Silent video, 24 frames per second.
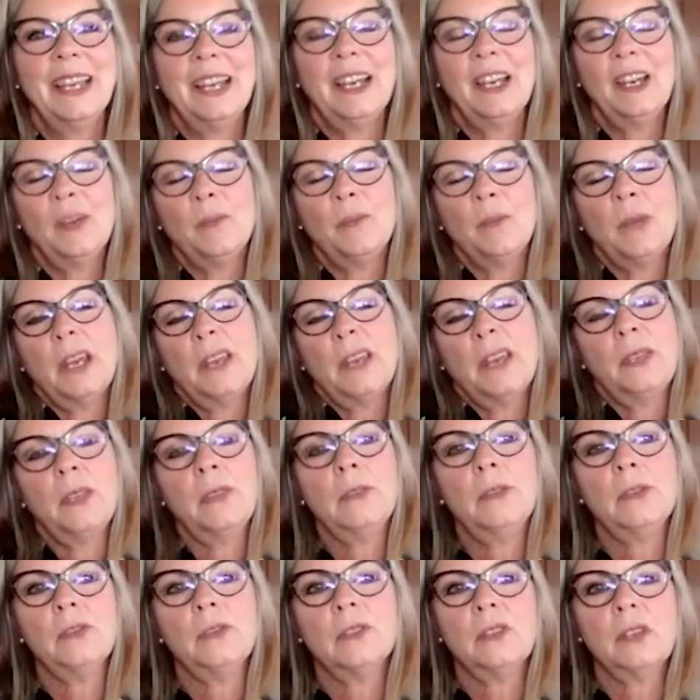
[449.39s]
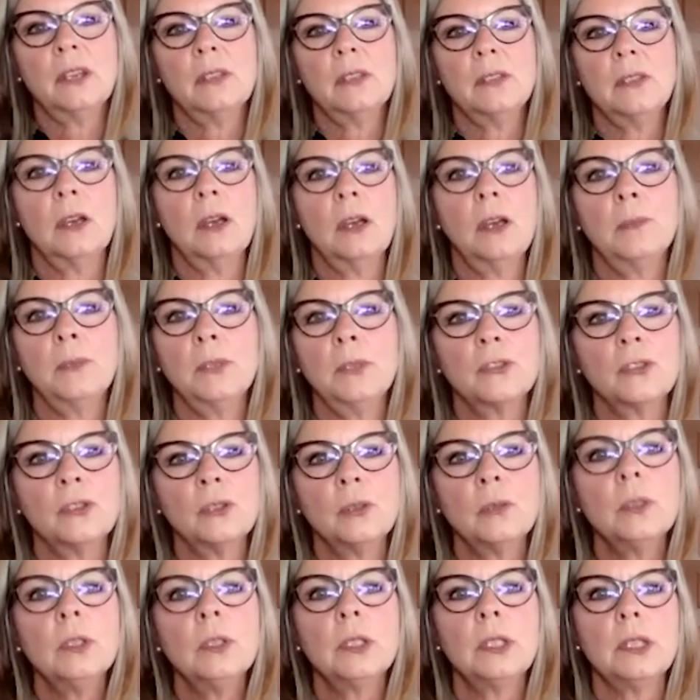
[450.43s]
Um, I think there's lots of
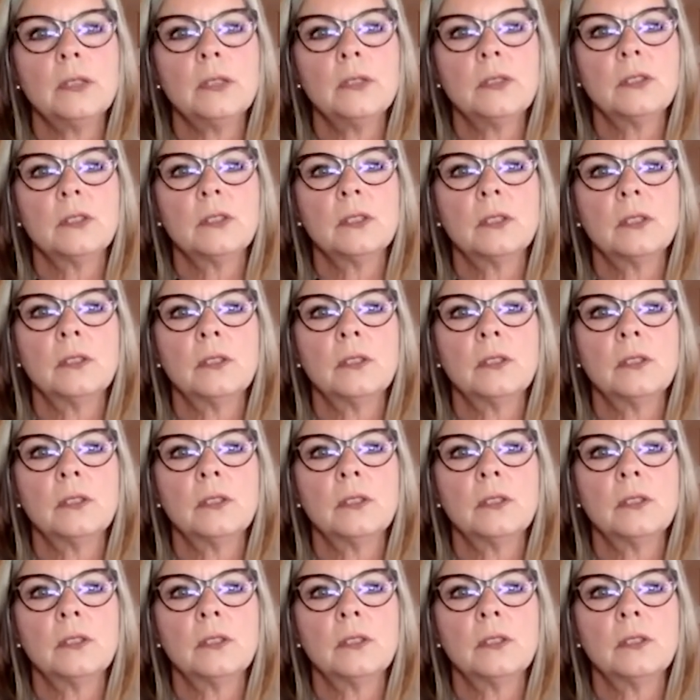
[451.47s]
opportunities